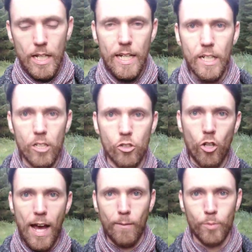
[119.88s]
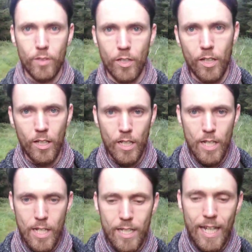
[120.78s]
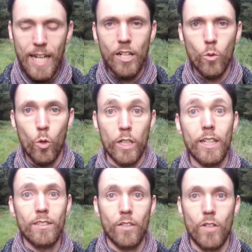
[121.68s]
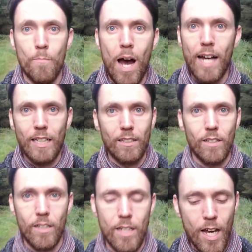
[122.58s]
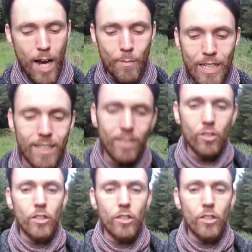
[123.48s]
Inner traps. The inner workings of the mind. I mean, these